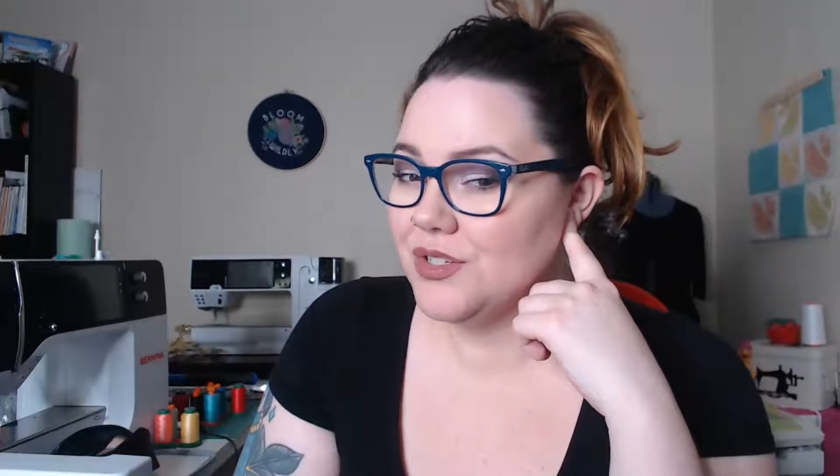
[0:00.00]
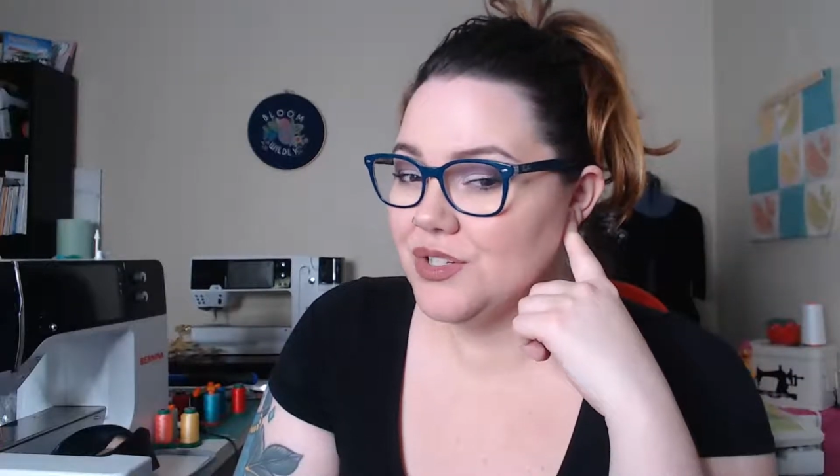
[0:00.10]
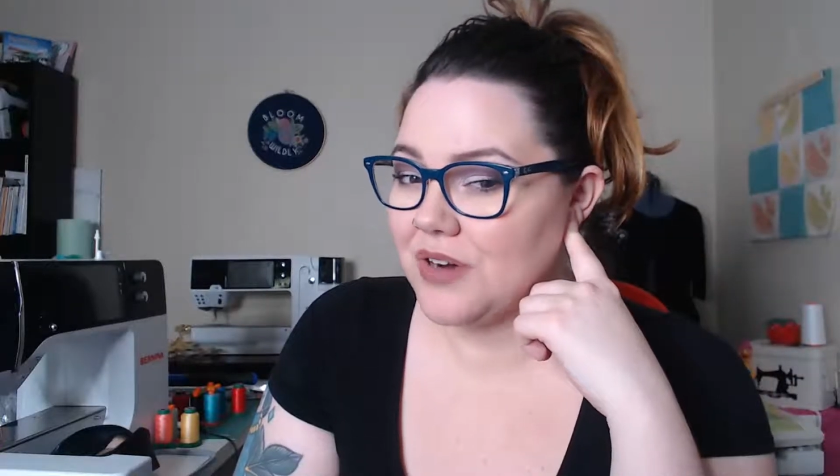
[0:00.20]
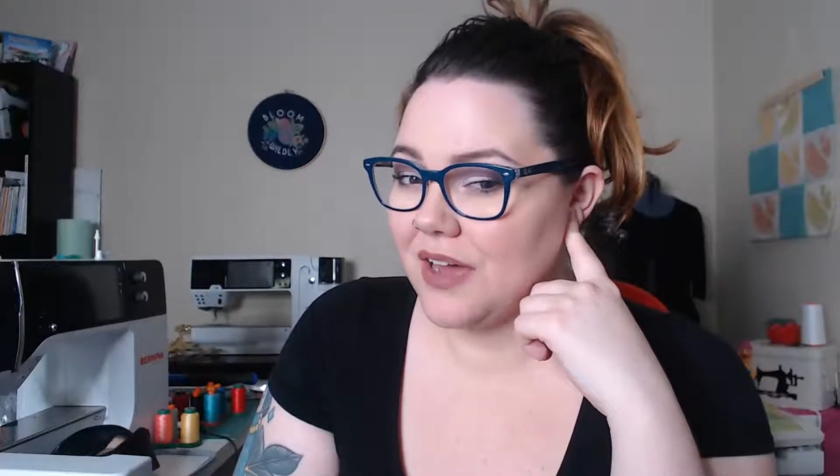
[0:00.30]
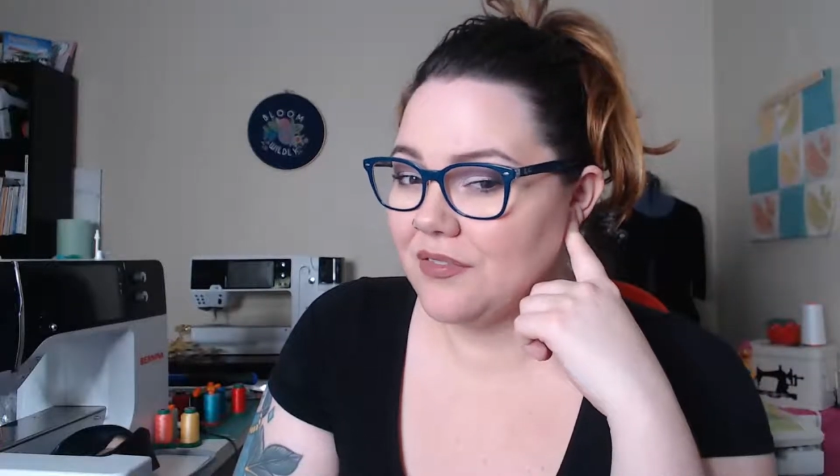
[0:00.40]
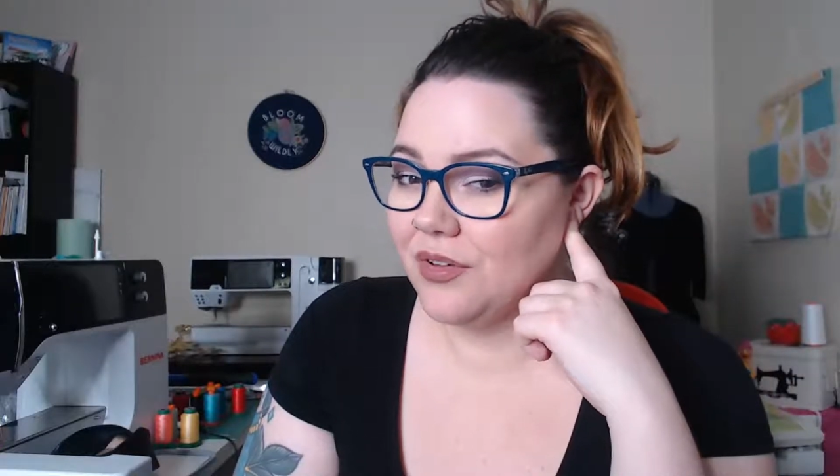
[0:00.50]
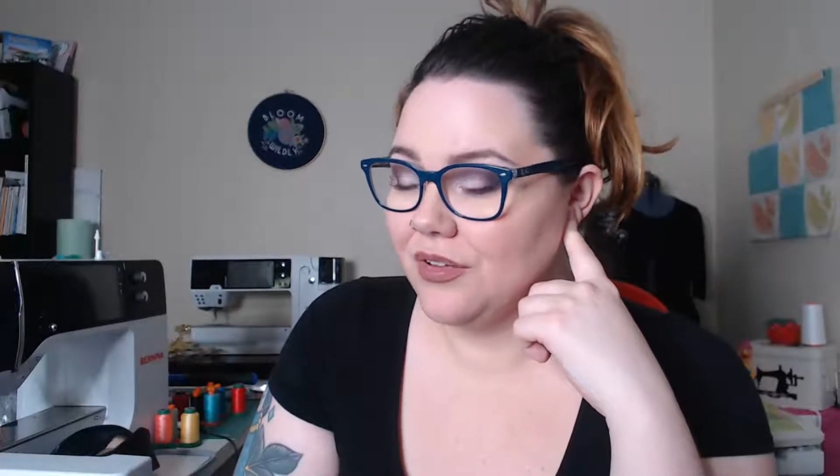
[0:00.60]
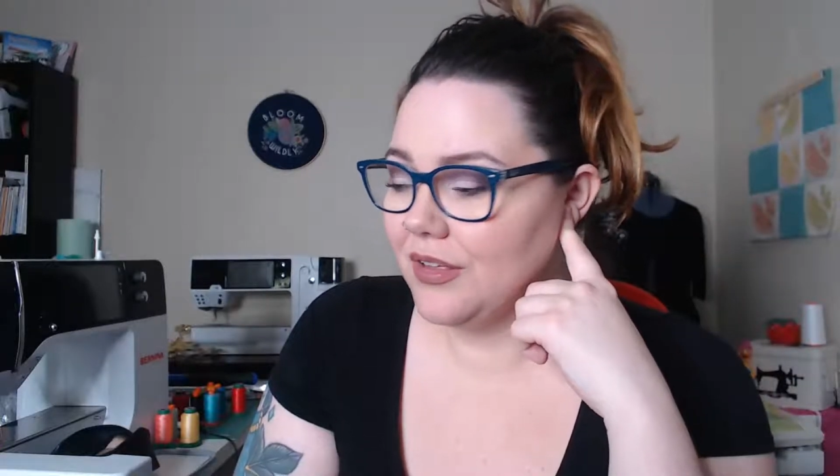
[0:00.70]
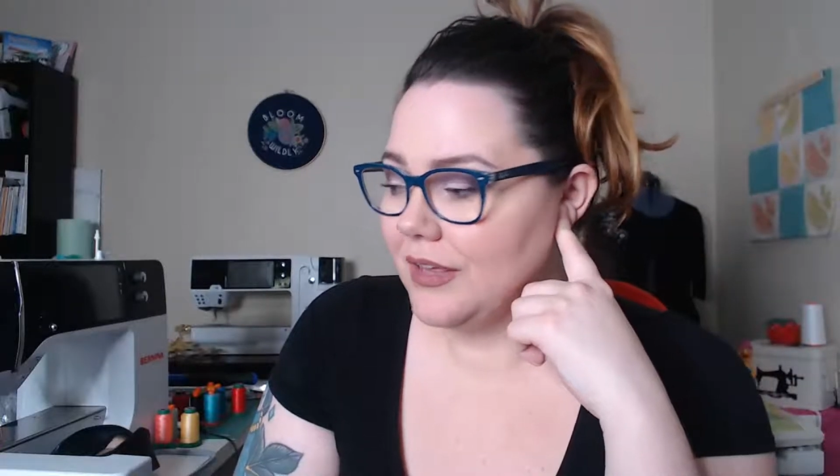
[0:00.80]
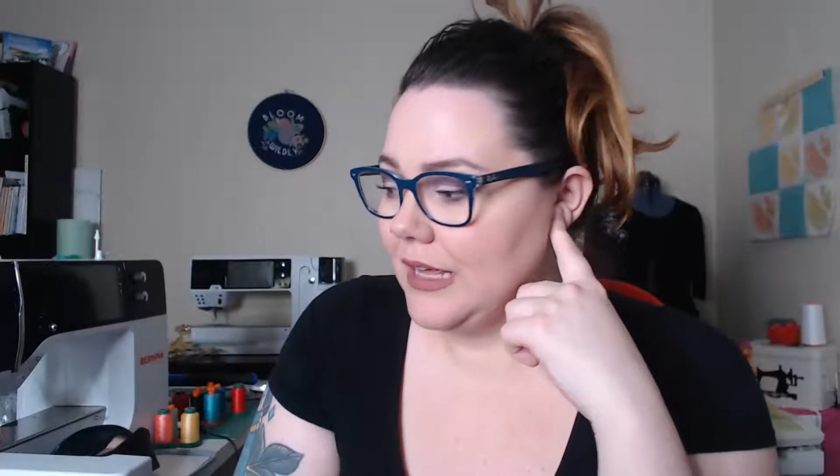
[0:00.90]
travel,
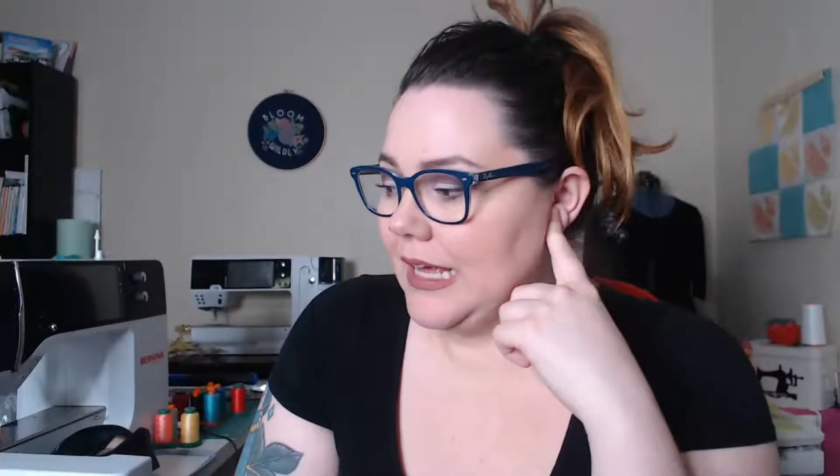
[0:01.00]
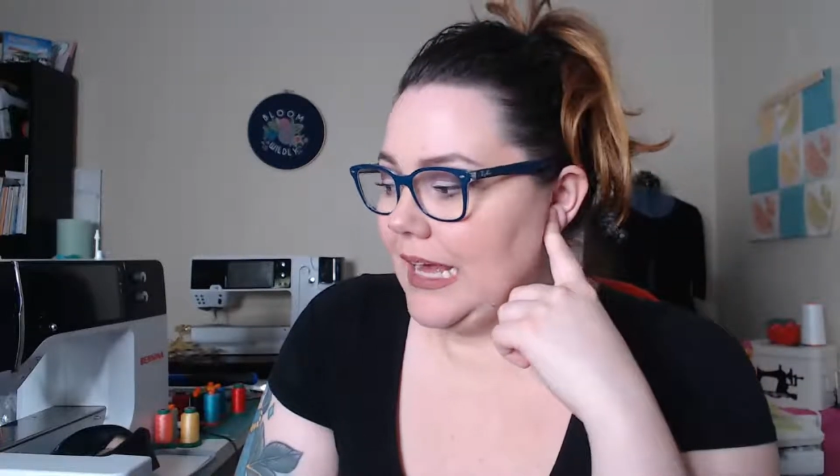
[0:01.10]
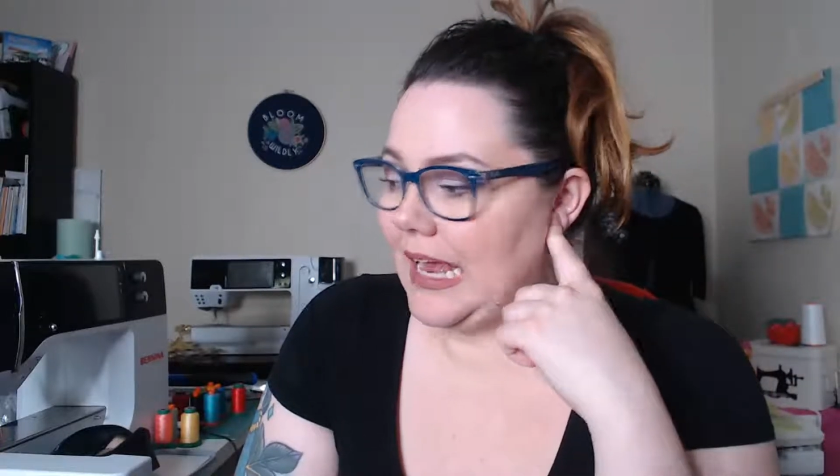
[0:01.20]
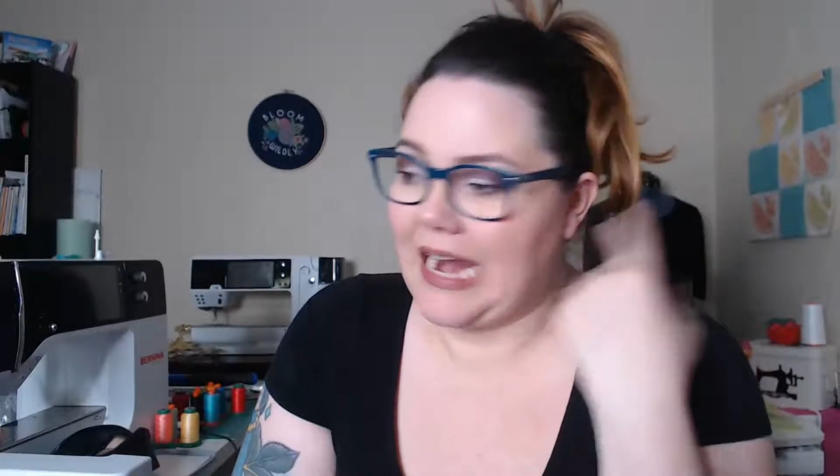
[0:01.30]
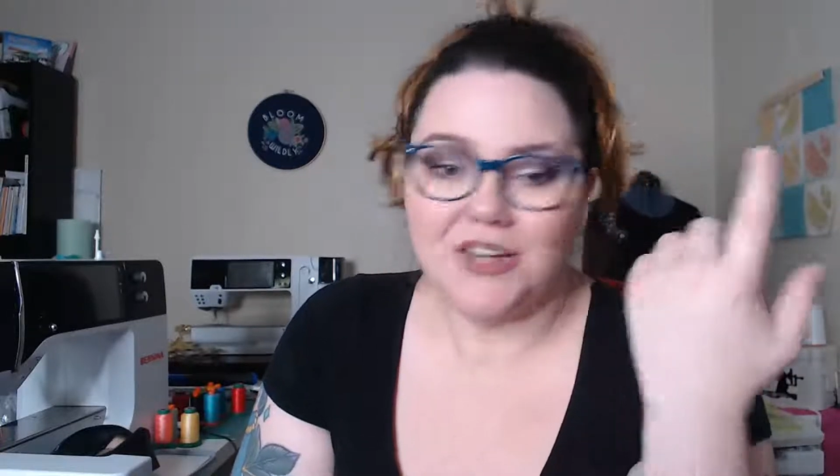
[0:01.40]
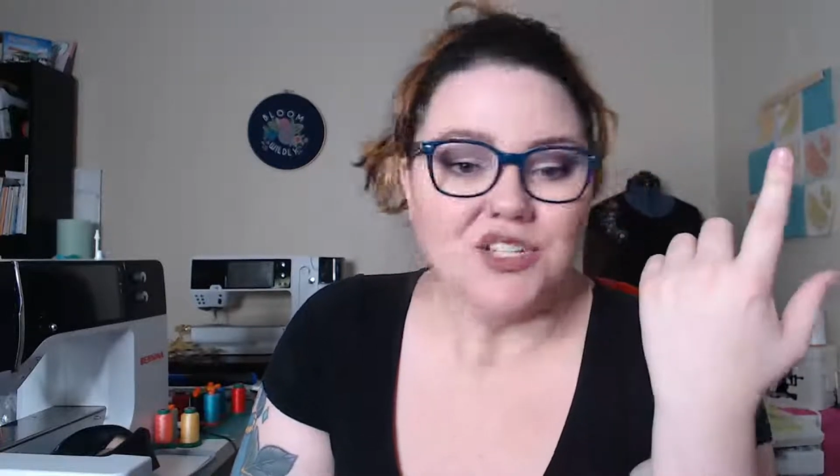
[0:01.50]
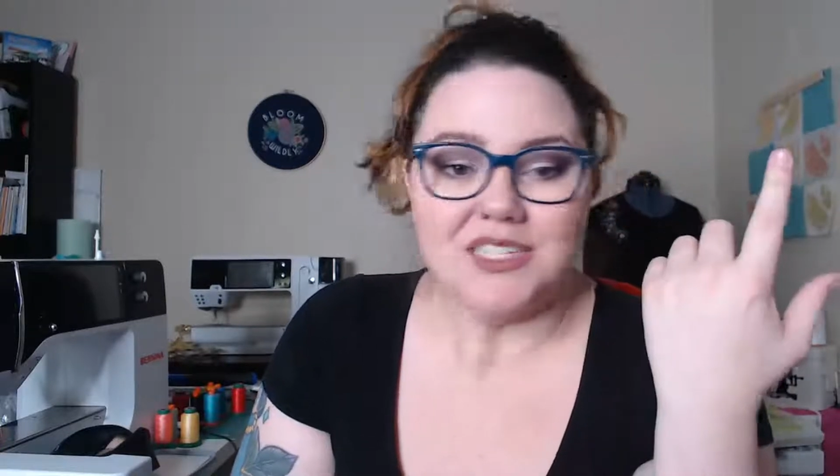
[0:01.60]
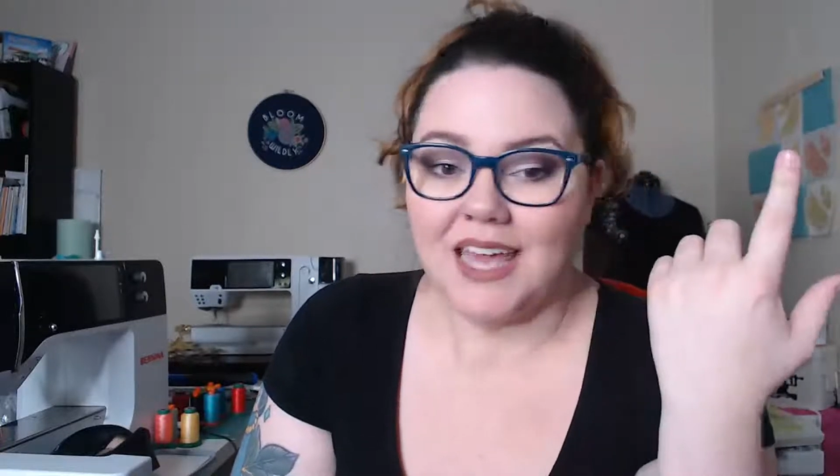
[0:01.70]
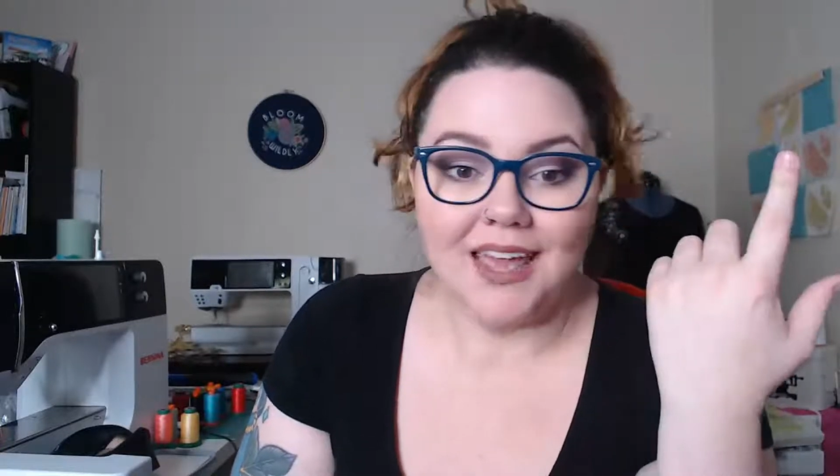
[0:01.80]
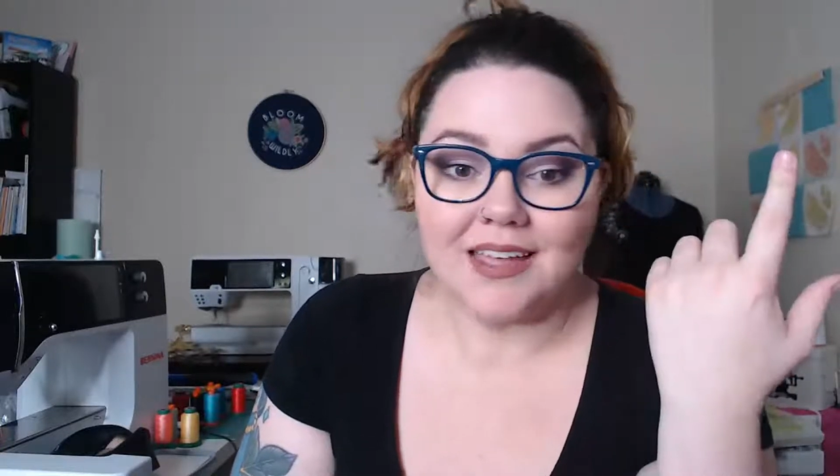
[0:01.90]
and I just
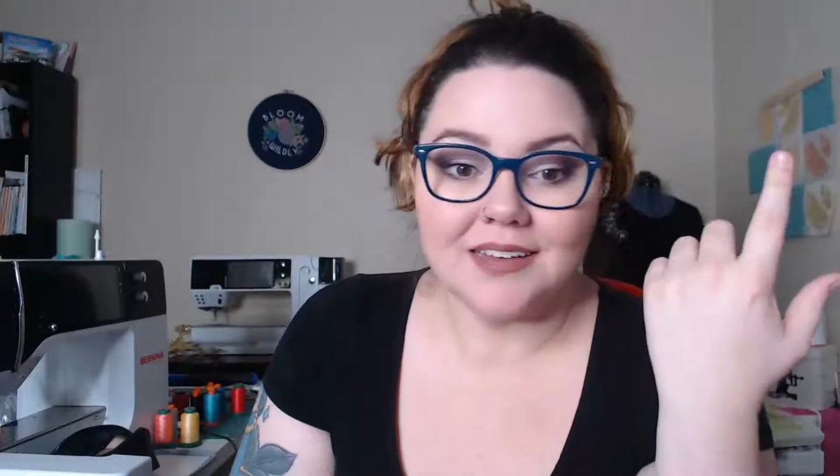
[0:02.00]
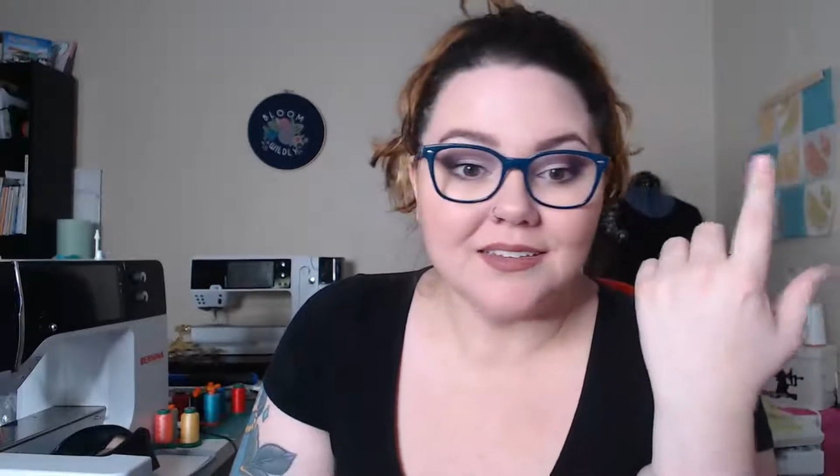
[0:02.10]
can't.